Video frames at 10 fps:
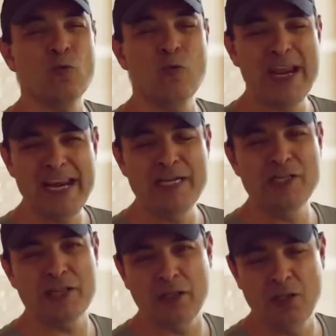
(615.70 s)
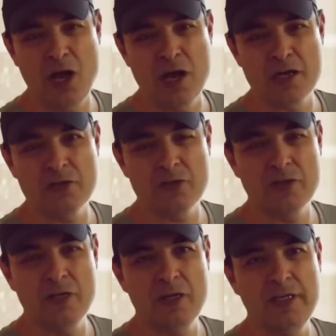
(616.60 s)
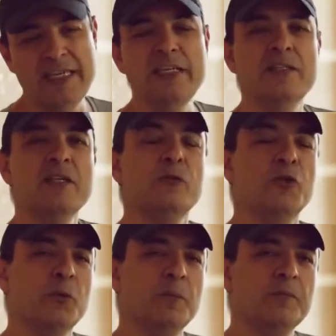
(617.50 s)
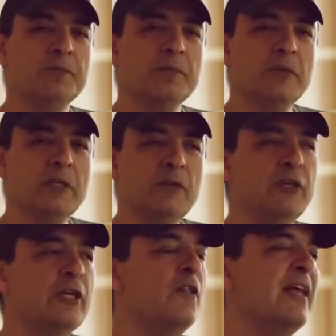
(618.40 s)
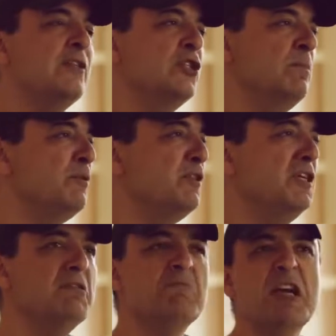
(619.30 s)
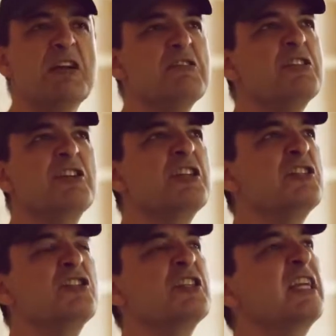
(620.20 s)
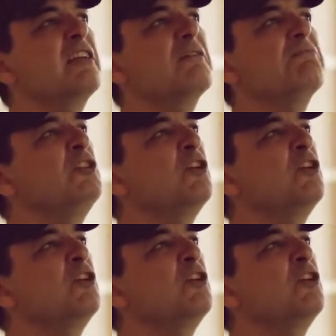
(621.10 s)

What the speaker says: rage at the loss eats at you. If you get all that sympathy, you're going to just like,